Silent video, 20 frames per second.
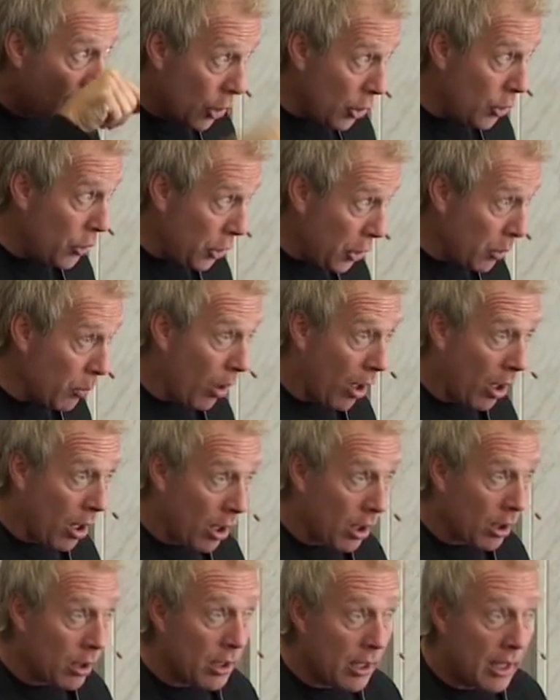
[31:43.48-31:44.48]
who you
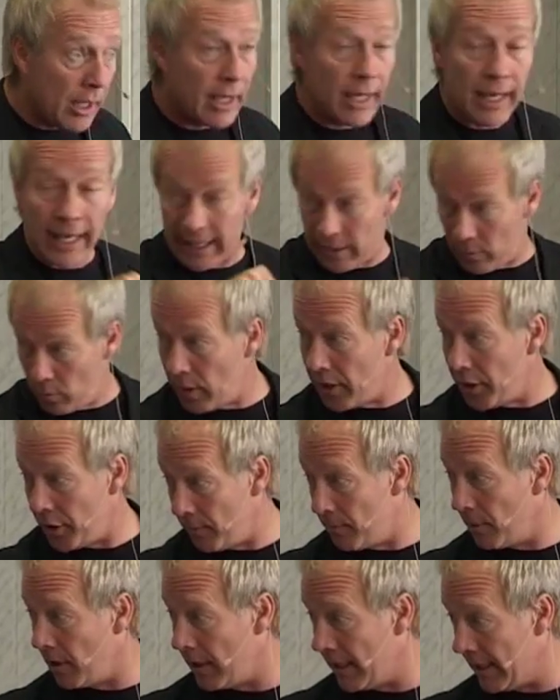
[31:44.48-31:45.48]
are and what
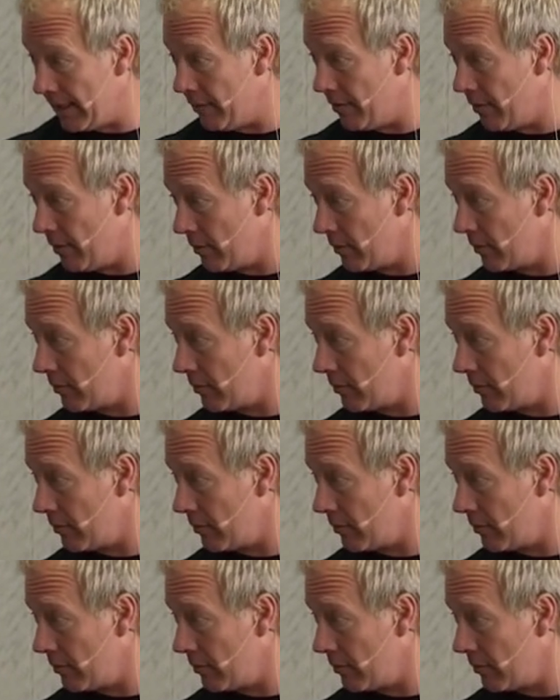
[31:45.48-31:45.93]
you believe.